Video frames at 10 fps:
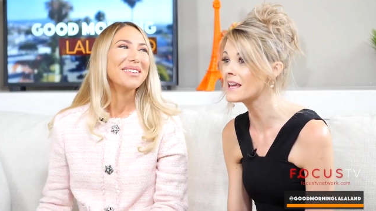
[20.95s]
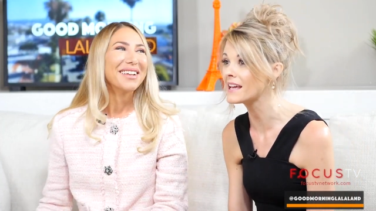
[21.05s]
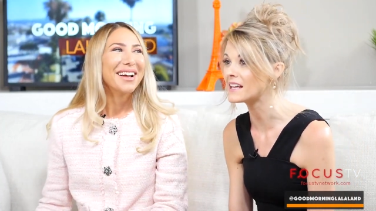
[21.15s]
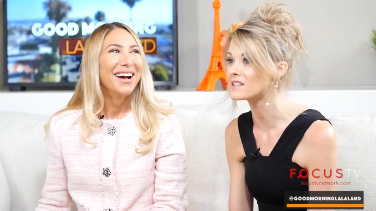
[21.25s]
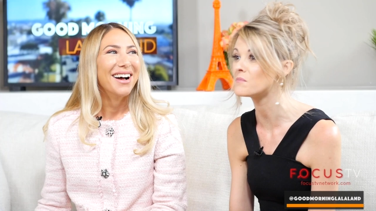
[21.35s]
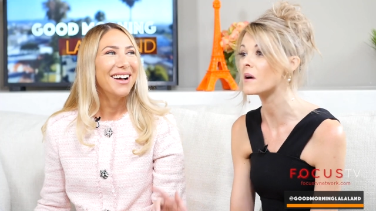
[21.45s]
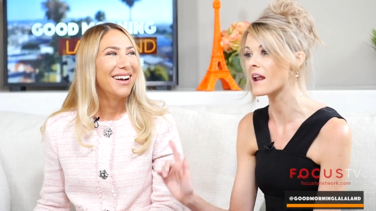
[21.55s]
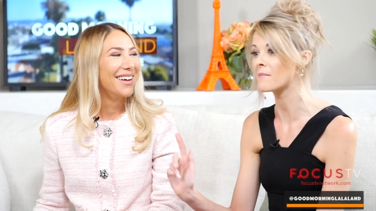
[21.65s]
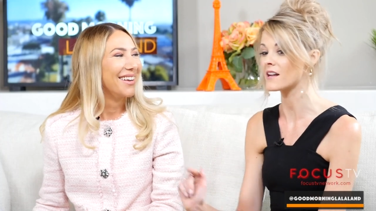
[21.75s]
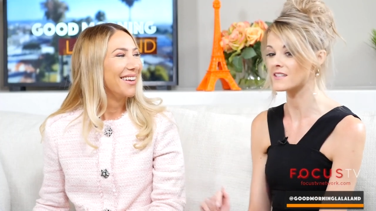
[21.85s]
Speaker 1: means, but
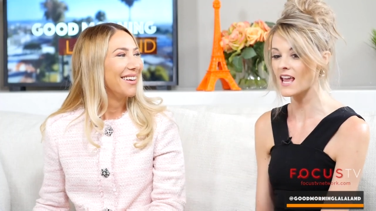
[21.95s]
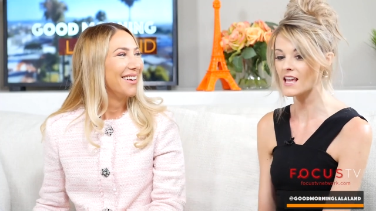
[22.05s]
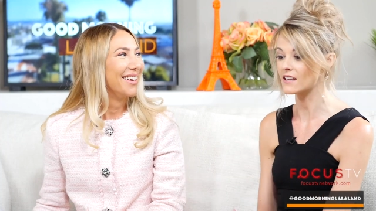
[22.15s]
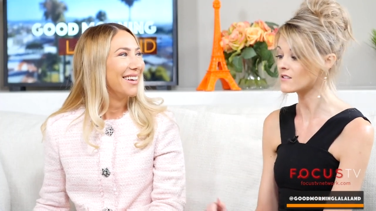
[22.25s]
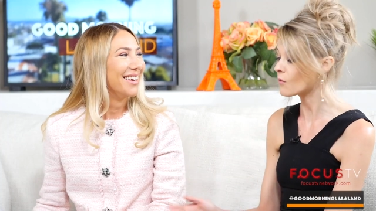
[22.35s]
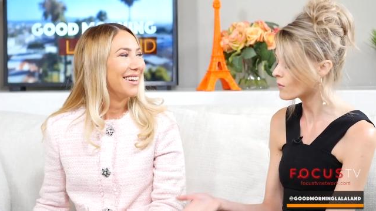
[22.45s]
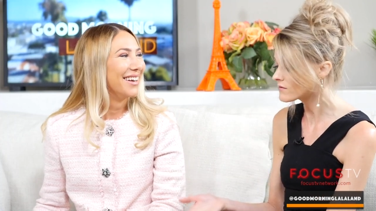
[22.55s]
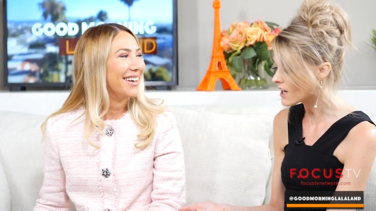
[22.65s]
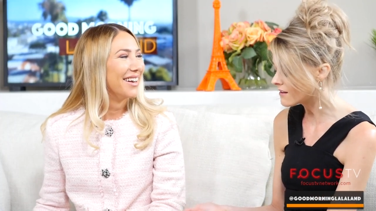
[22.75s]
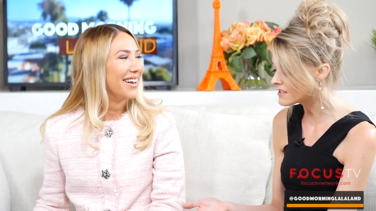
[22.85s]
I'm going to take it. So
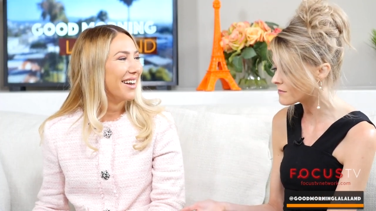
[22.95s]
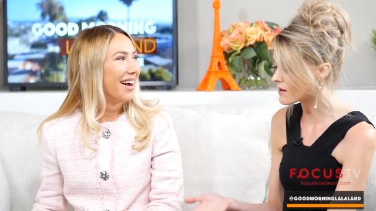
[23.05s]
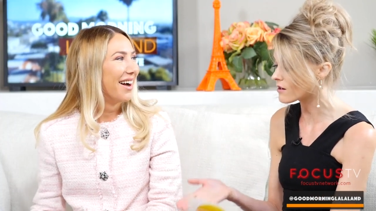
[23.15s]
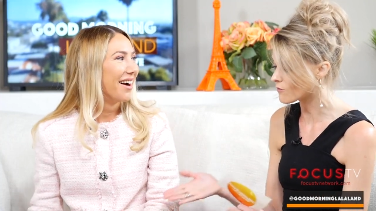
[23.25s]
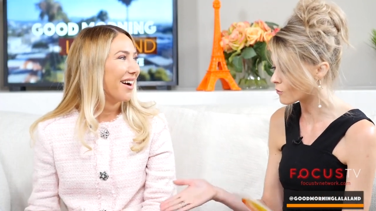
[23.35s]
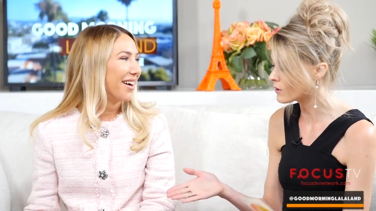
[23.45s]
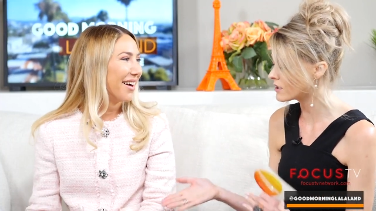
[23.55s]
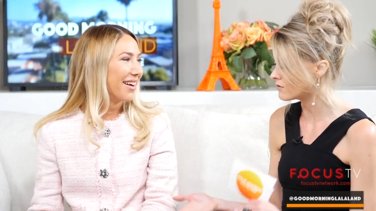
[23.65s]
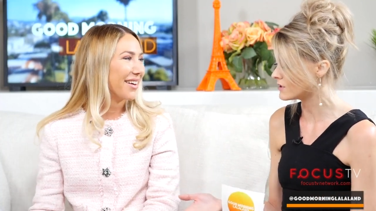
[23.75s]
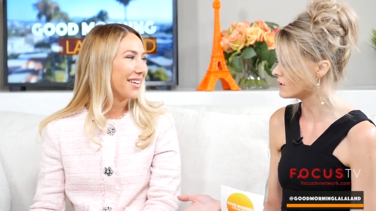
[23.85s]
tell us about what
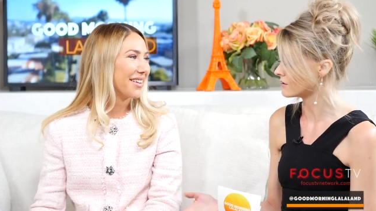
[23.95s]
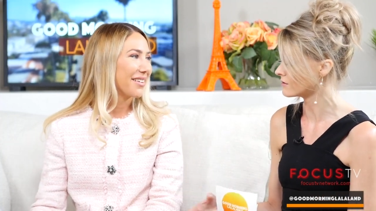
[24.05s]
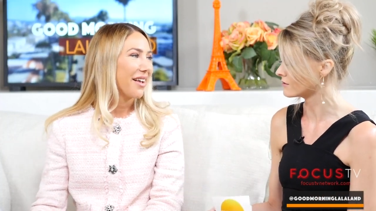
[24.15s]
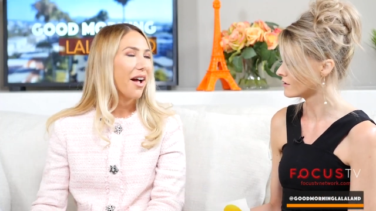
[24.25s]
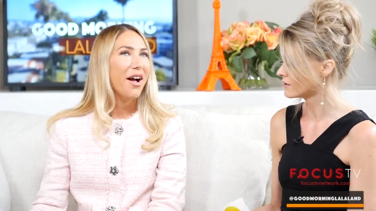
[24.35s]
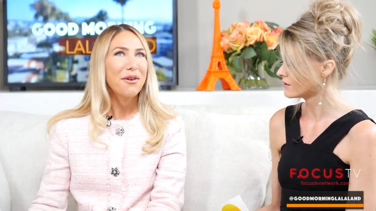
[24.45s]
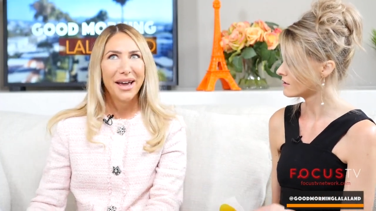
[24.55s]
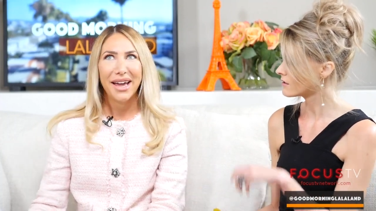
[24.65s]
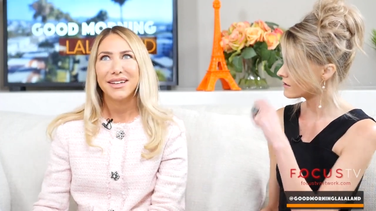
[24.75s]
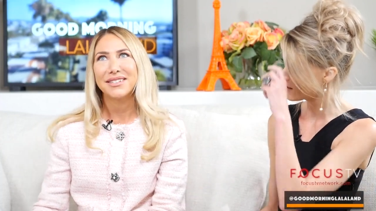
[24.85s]
you do.
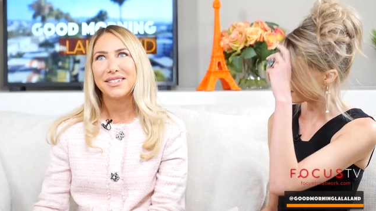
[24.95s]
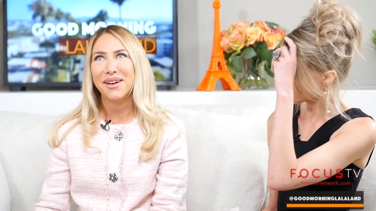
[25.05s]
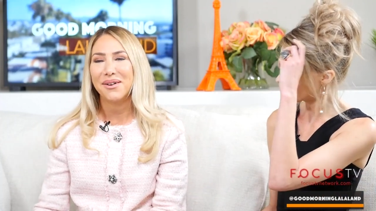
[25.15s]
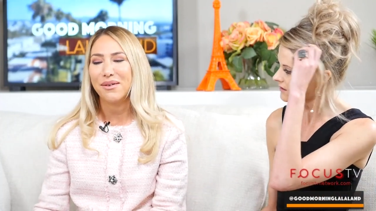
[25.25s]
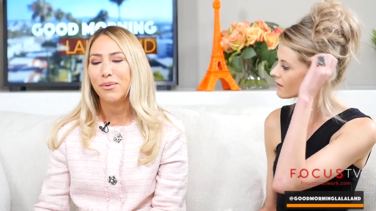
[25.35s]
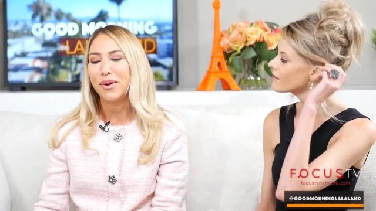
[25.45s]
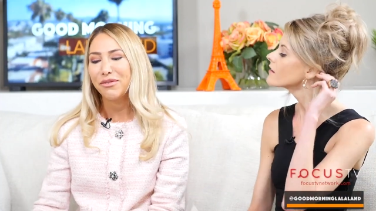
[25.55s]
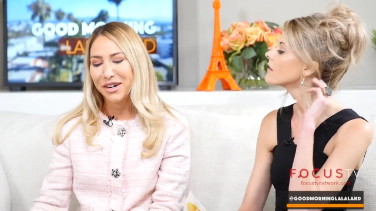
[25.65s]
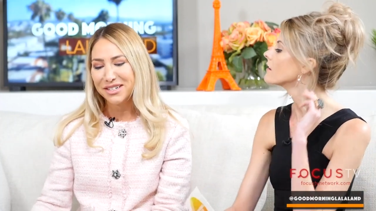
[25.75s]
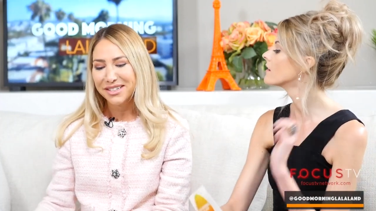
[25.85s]
Okay.
Speaker 2: So, well,
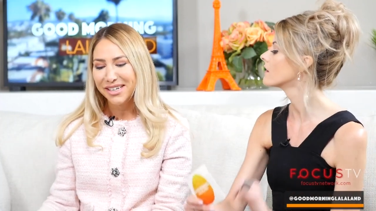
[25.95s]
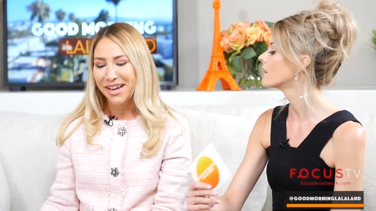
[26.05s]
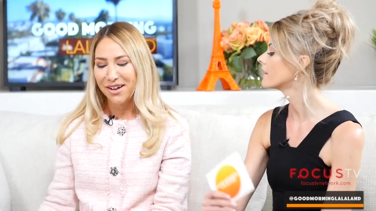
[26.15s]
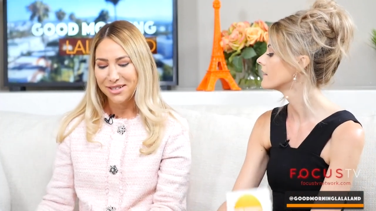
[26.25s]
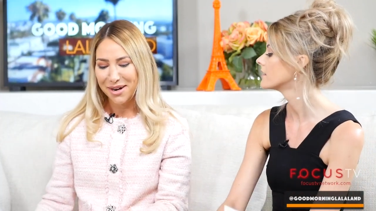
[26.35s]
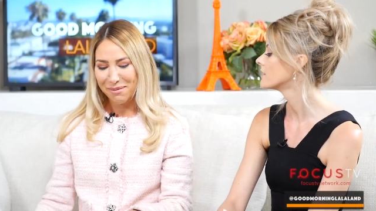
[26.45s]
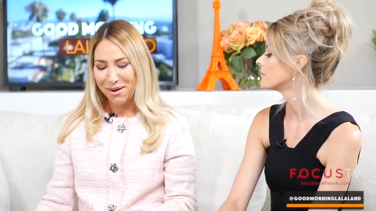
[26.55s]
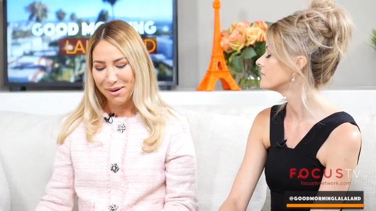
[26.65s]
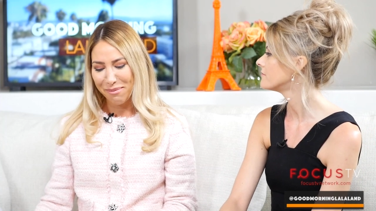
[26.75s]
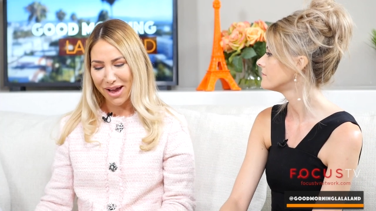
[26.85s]
firstly, I'll talk about
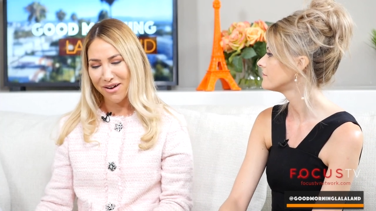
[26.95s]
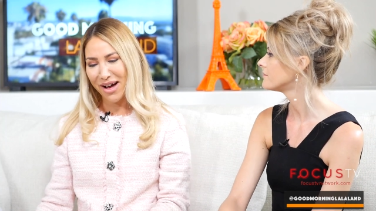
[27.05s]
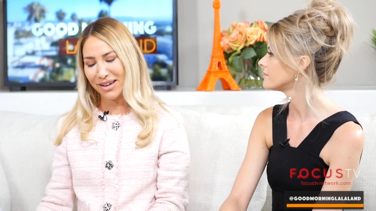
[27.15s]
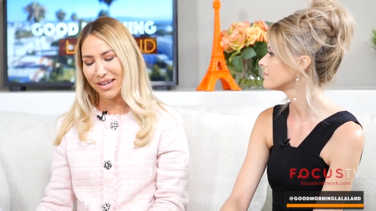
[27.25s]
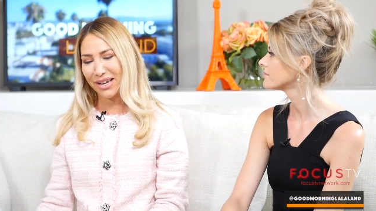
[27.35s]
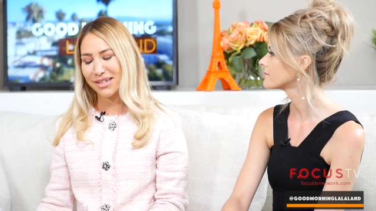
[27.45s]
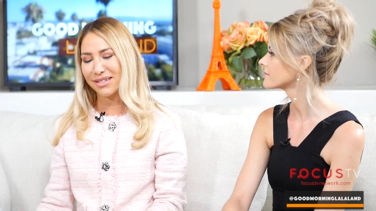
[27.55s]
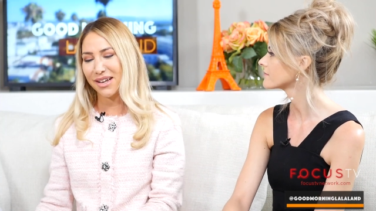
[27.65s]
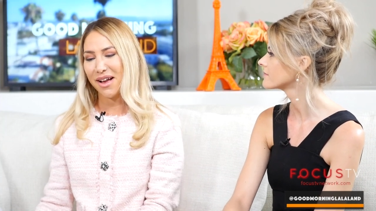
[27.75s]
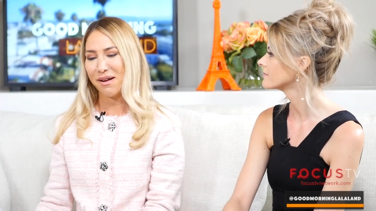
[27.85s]
what biohacking is.
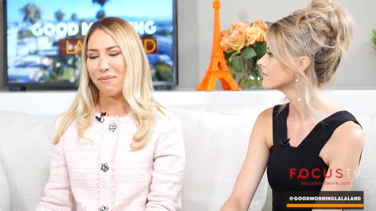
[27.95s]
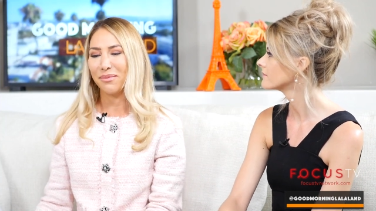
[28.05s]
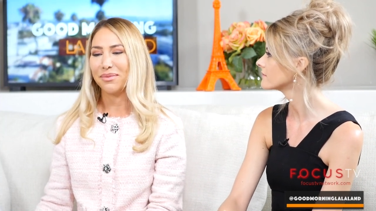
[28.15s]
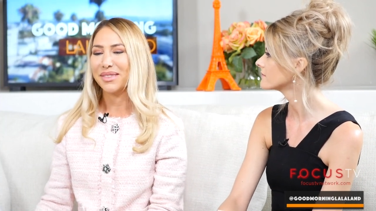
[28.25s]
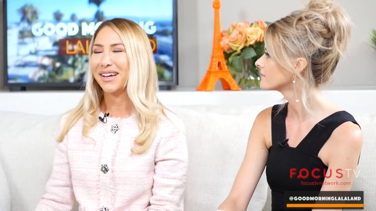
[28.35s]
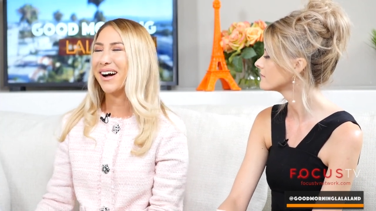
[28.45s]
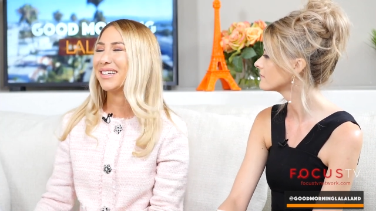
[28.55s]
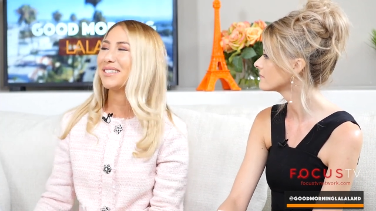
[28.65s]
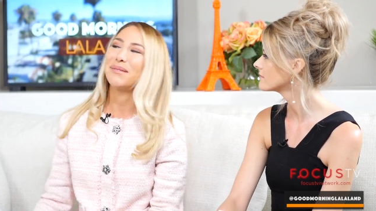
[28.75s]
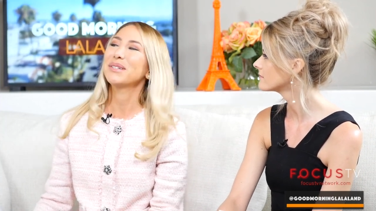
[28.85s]
Um, the
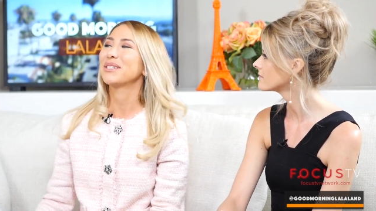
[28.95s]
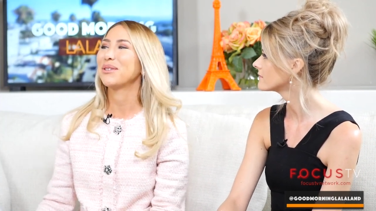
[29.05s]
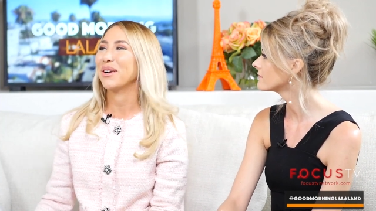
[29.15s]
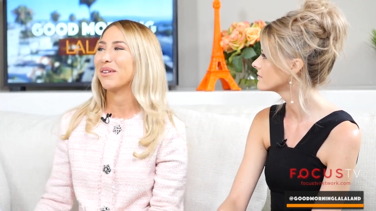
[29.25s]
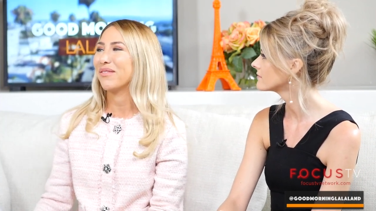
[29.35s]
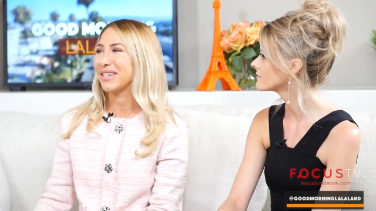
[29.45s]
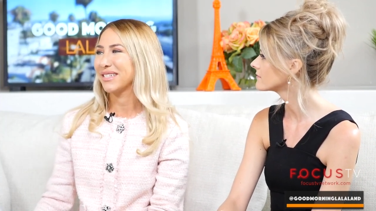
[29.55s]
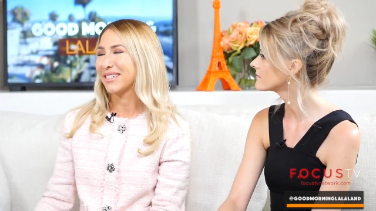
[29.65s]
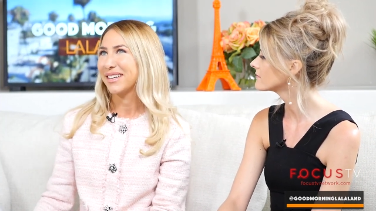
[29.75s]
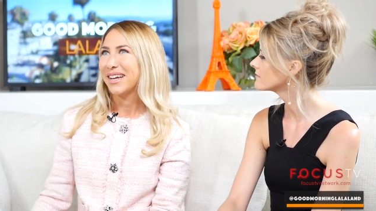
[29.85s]
concept is sort of this
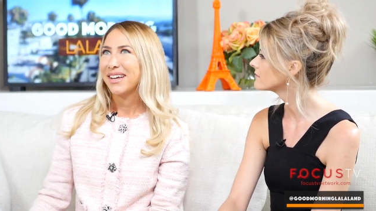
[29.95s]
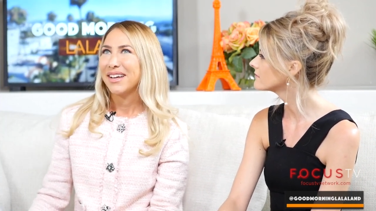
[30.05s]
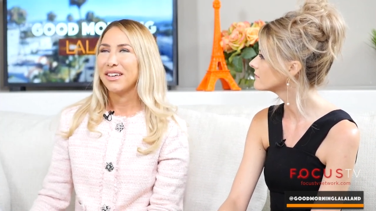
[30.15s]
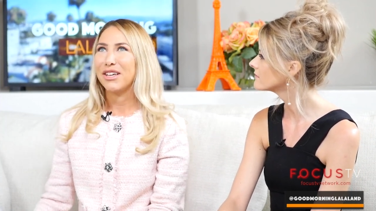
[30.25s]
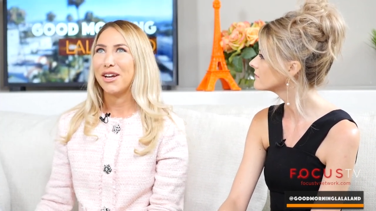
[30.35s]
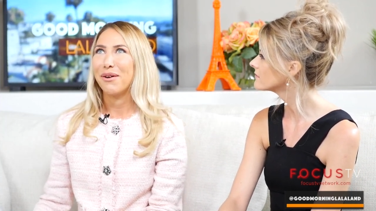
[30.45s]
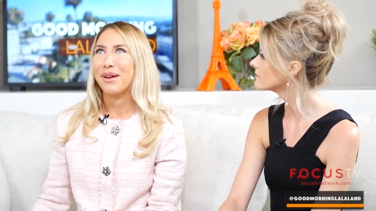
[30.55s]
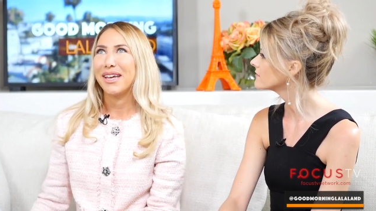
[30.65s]
you know,